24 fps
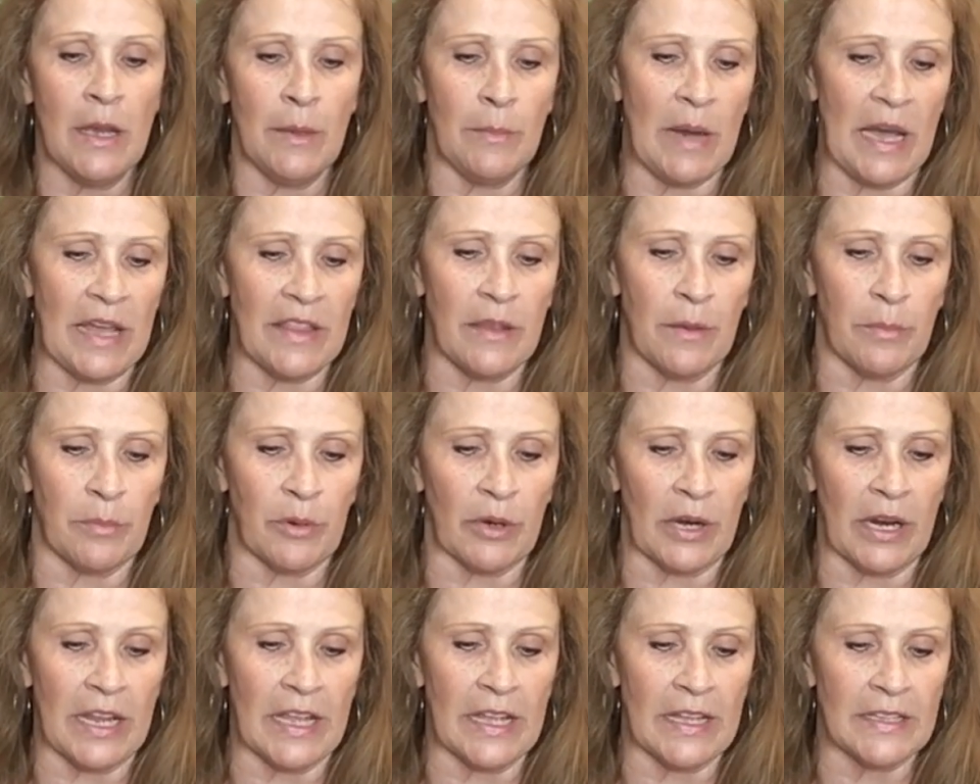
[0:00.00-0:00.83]
by the
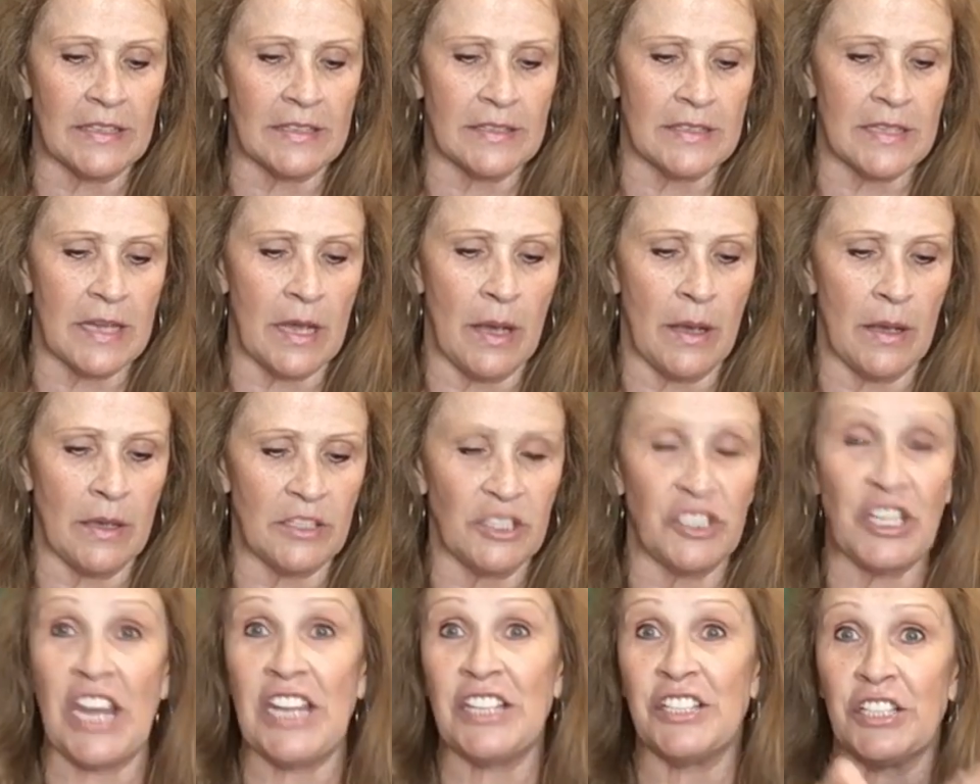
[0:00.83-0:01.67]
brand
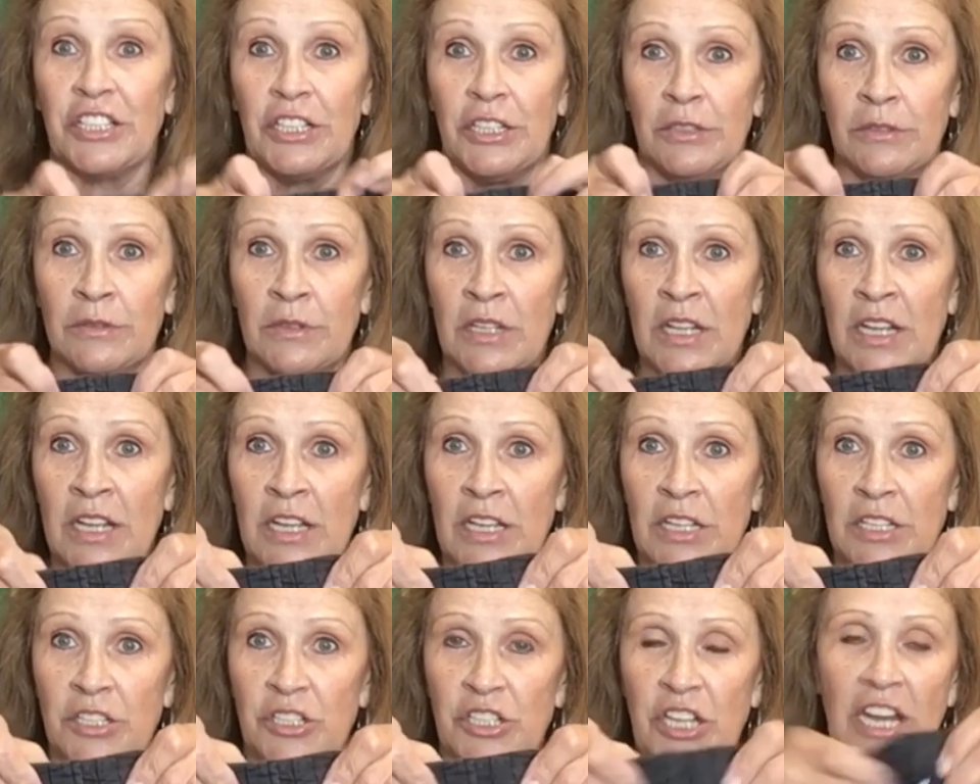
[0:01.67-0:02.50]
J. Jill.
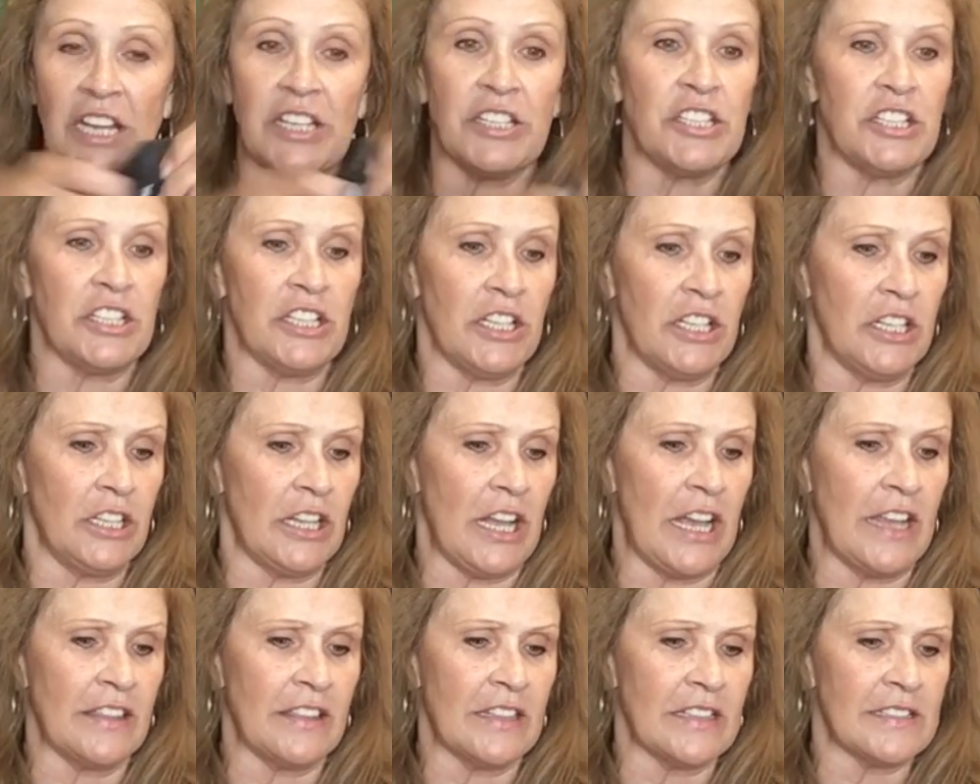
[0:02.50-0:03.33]
J. Jill,
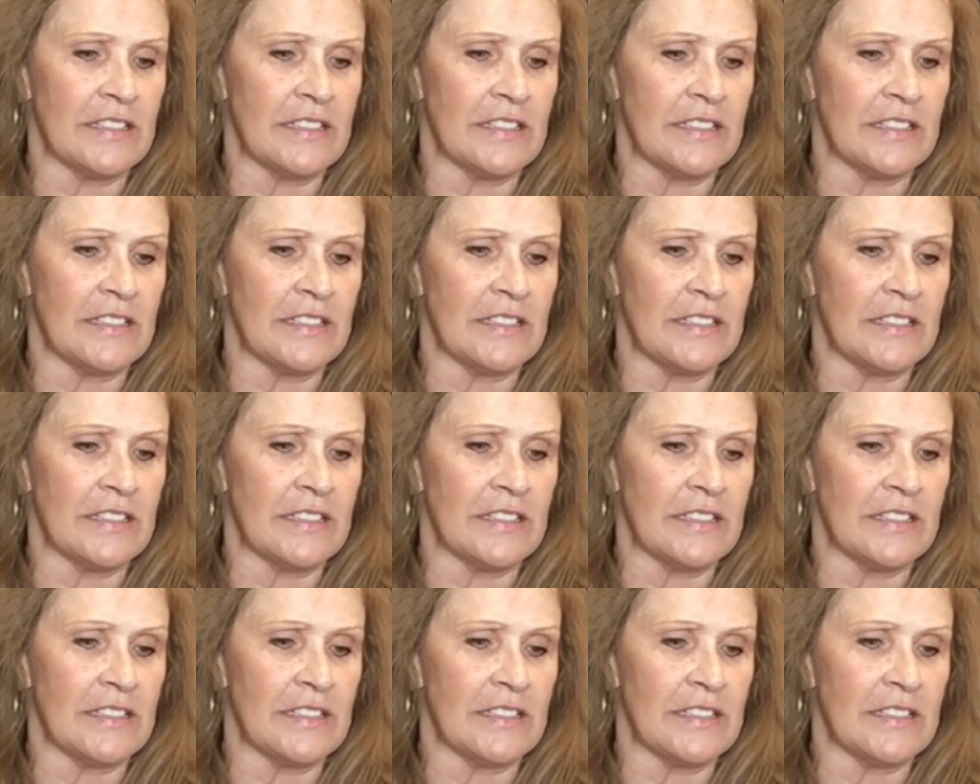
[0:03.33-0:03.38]
and the